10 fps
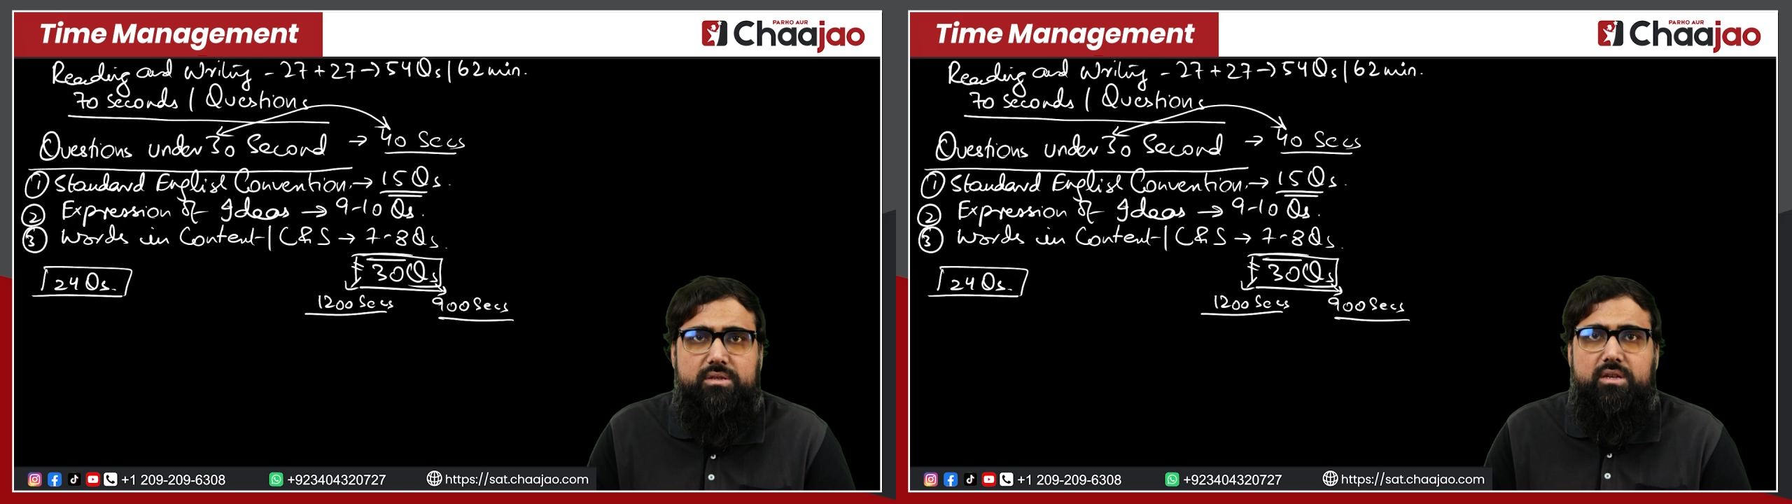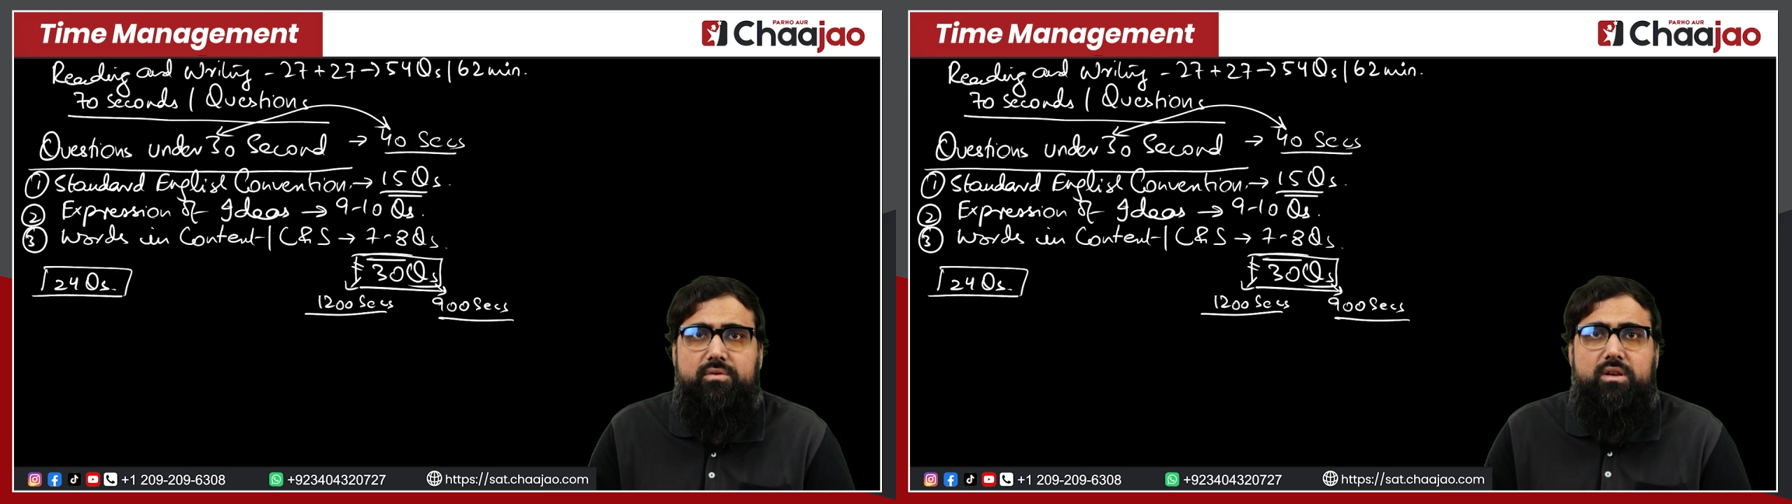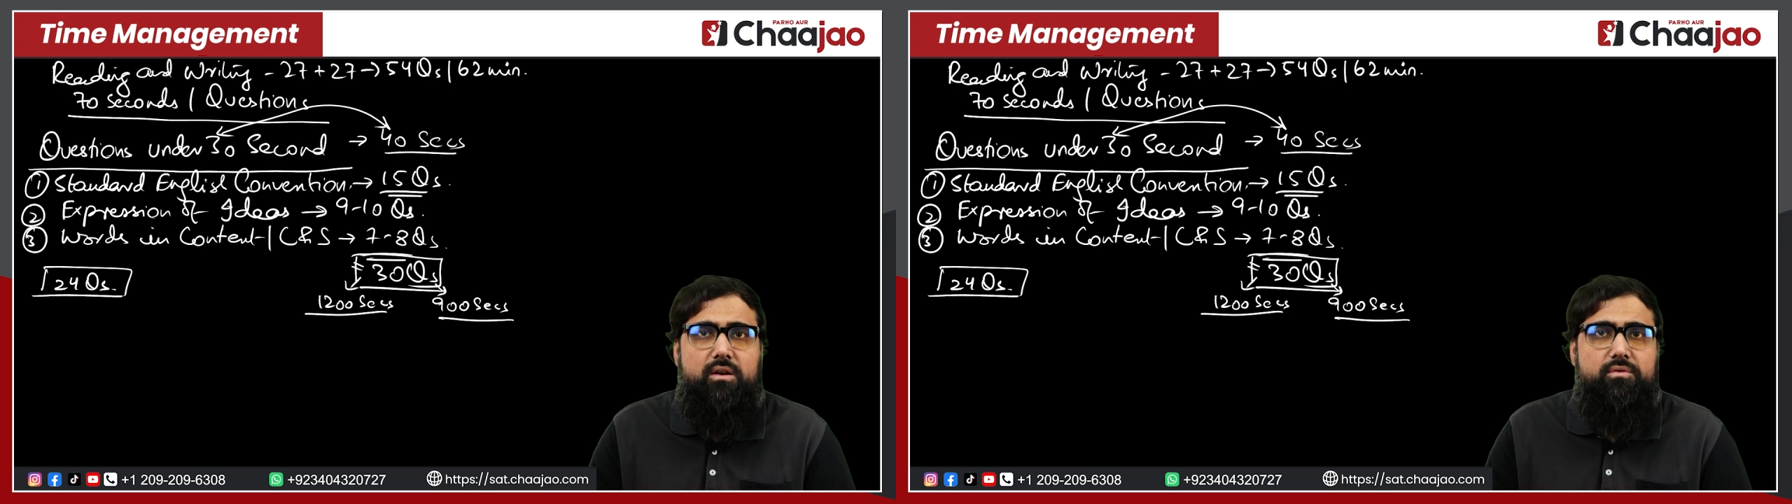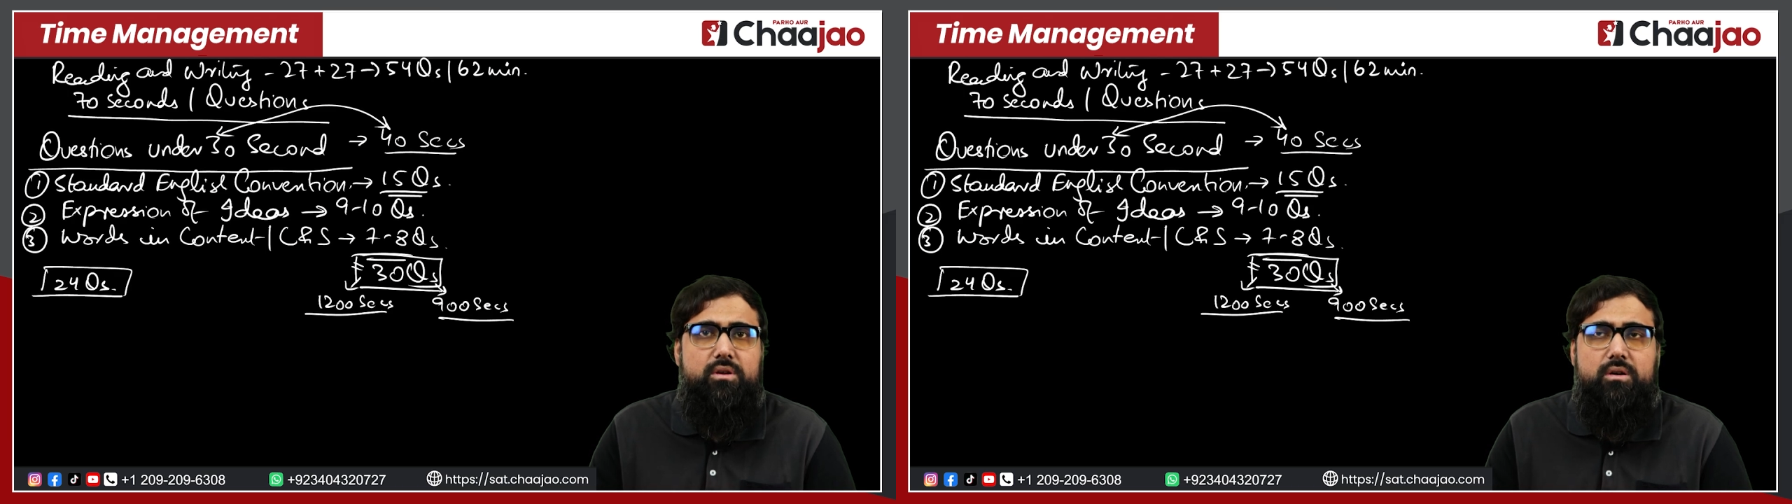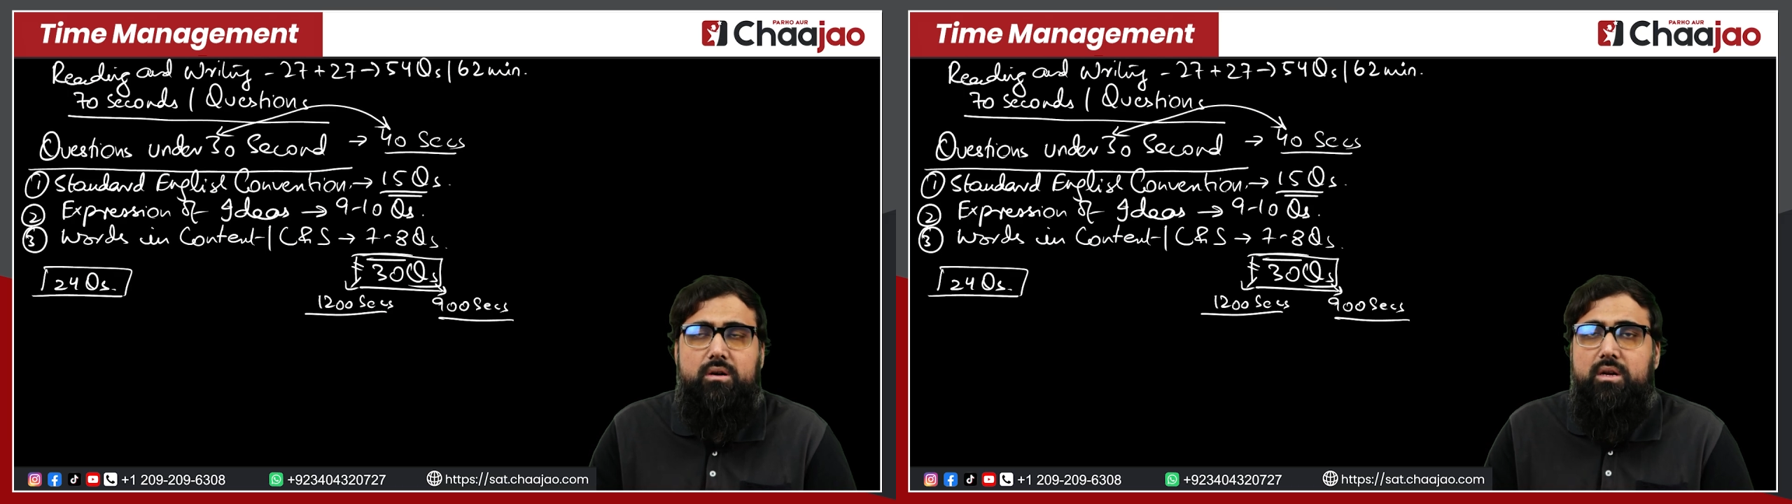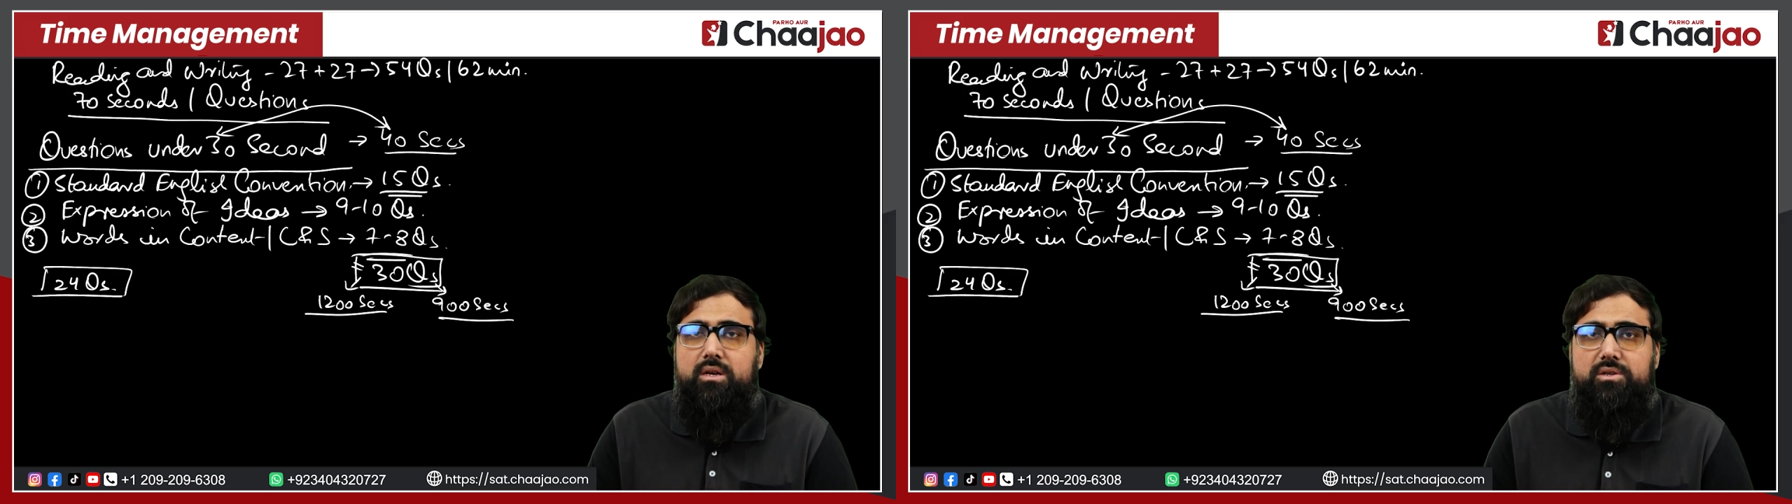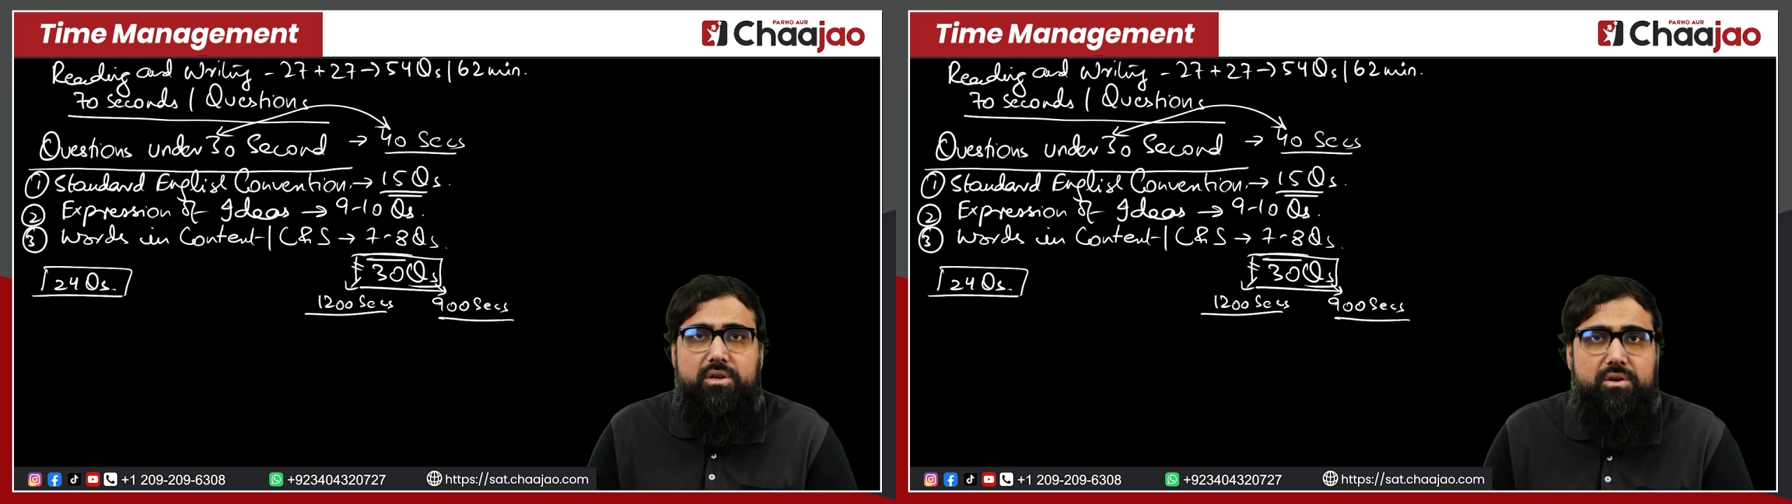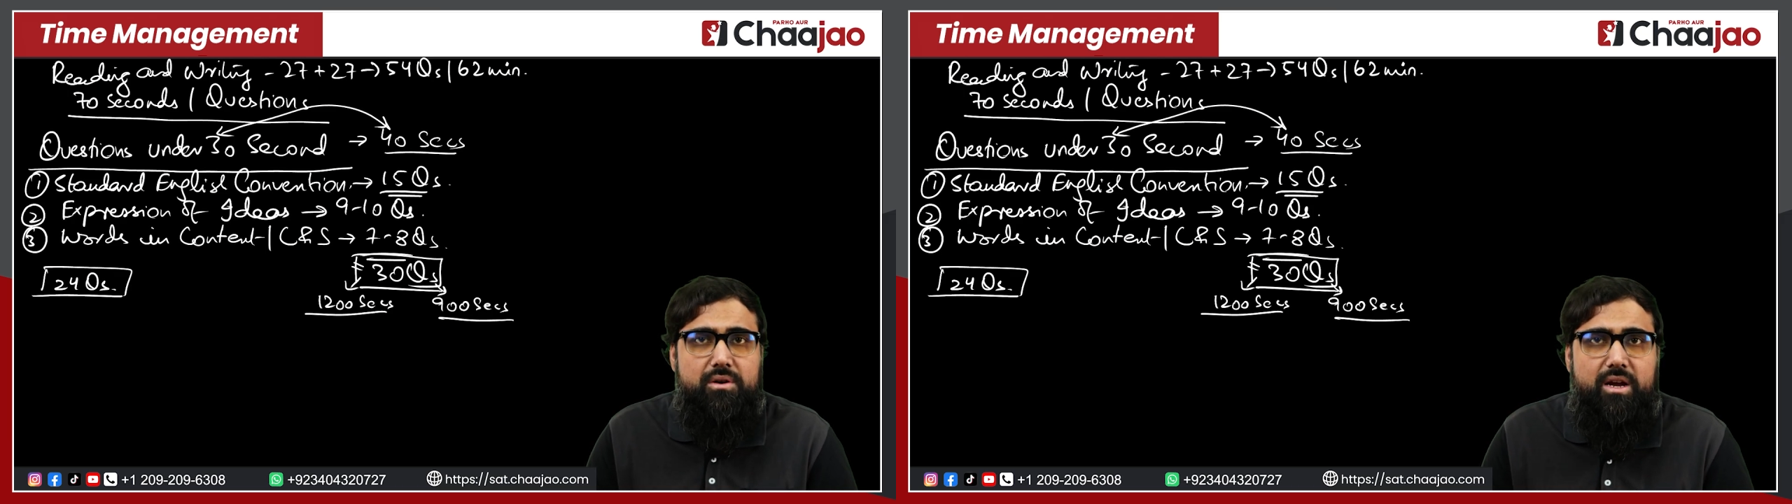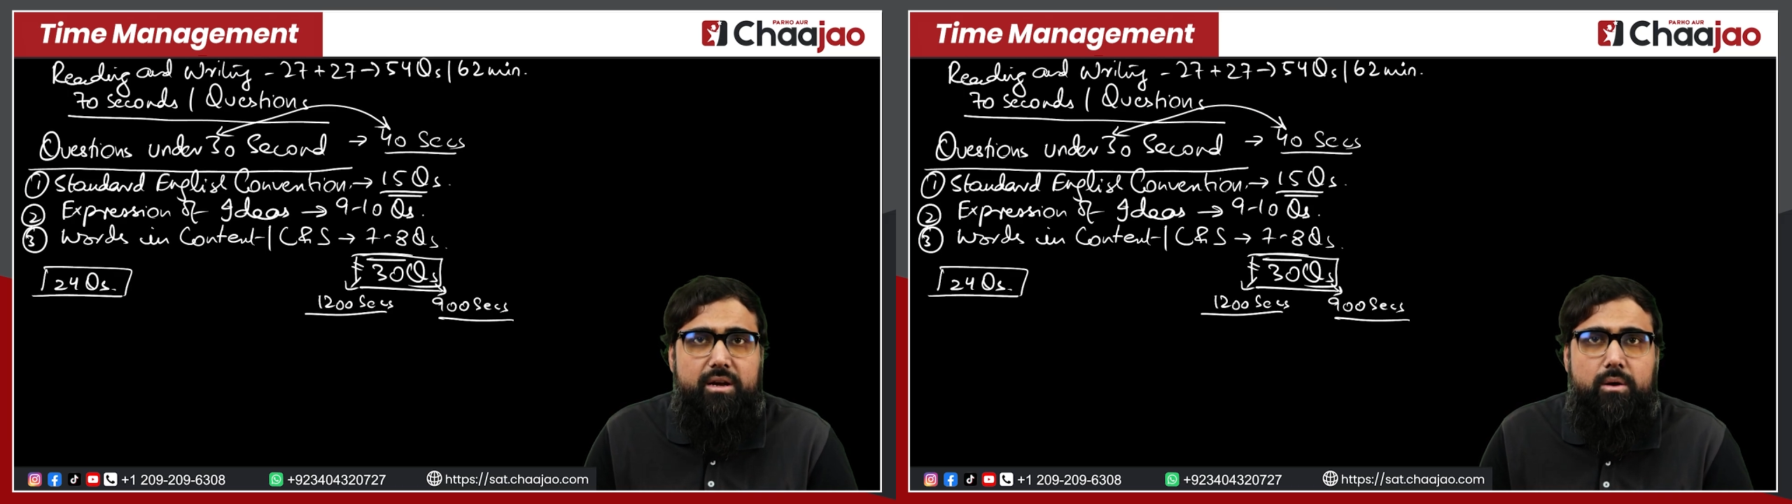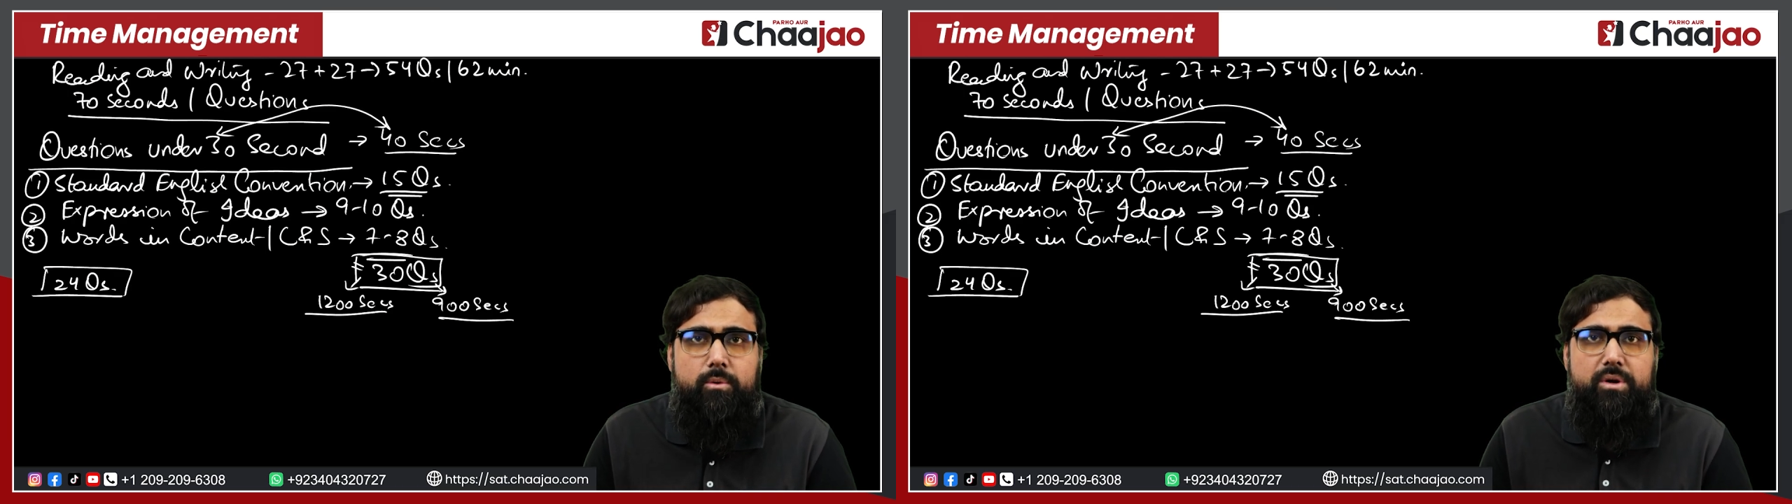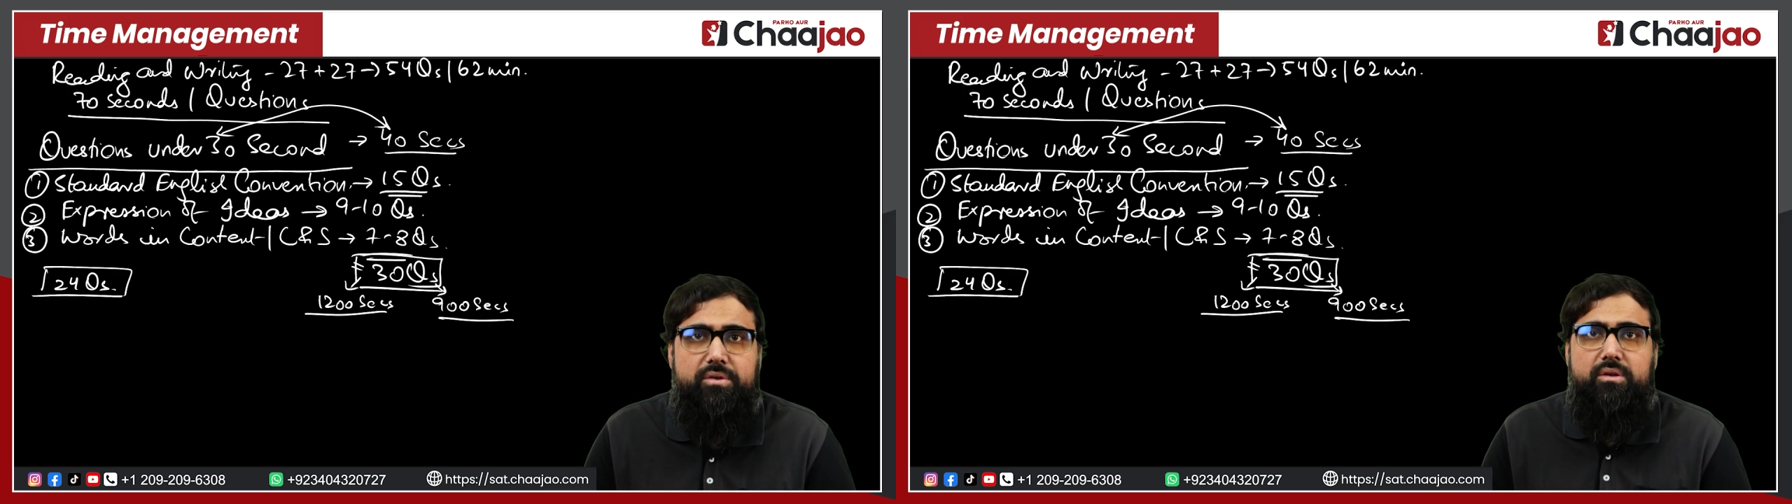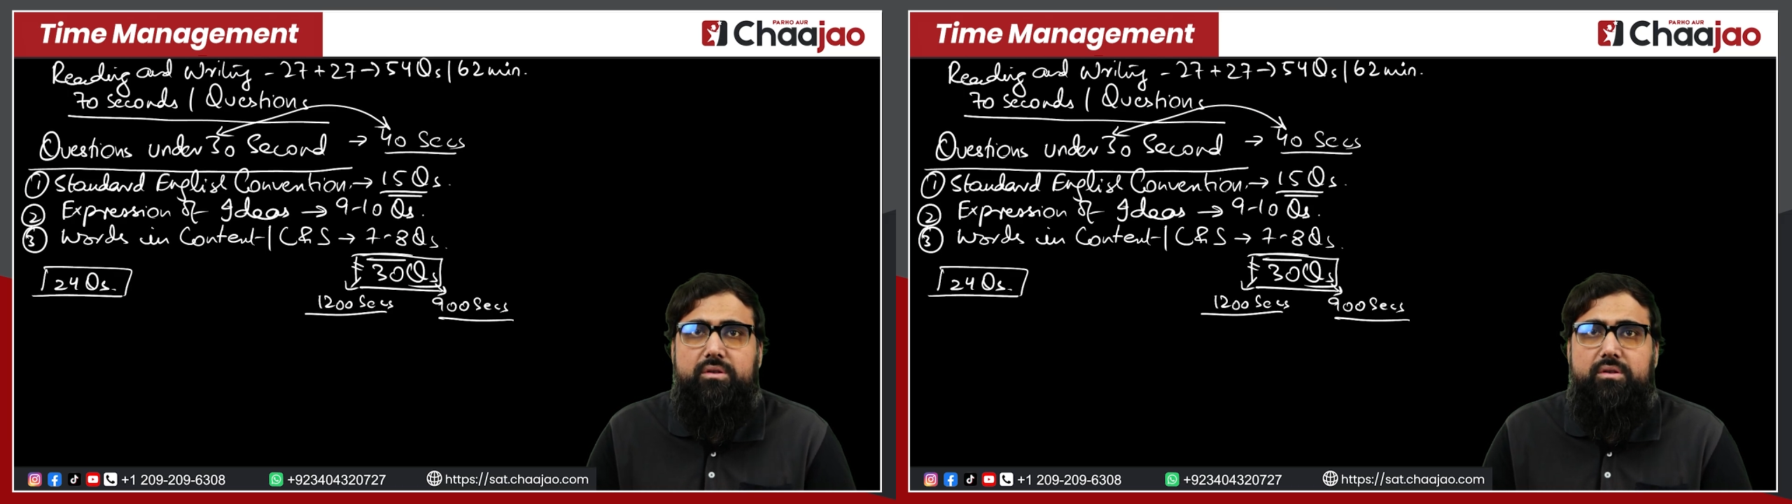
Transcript: they will have the central idea questions,